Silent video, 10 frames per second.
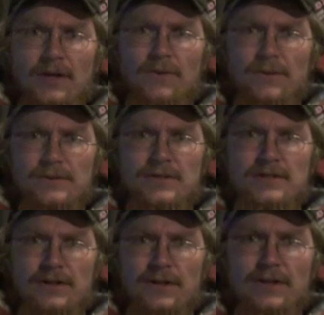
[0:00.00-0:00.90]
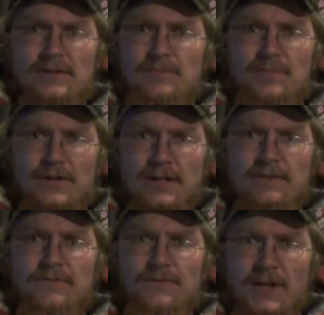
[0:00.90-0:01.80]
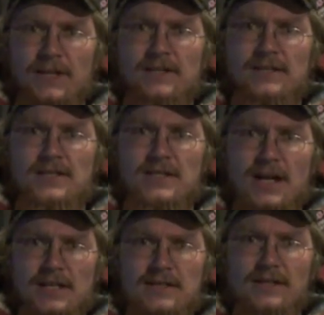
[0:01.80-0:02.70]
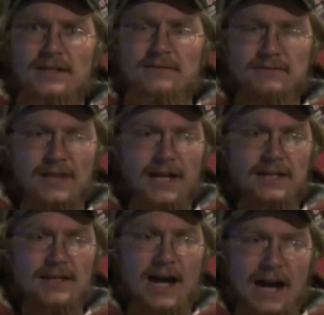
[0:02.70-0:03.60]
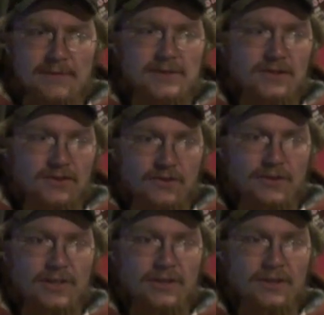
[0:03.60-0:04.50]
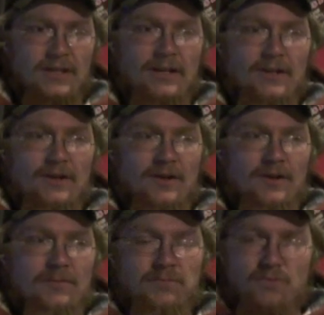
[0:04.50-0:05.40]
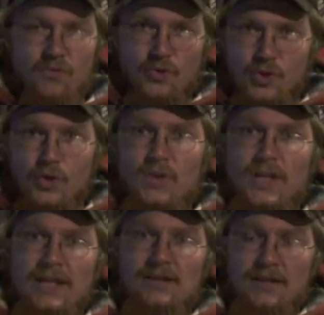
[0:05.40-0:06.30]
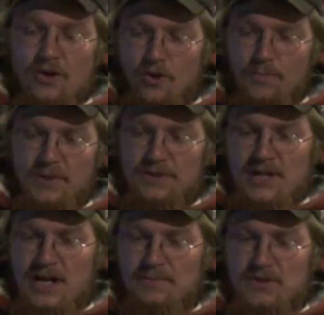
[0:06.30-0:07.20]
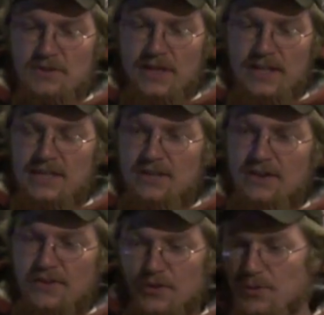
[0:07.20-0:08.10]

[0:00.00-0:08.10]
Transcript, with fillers: my Hortons stirred. It's pretty friggin' disgusting. Like, absolutely rude, like an open cup. So like you know, and they're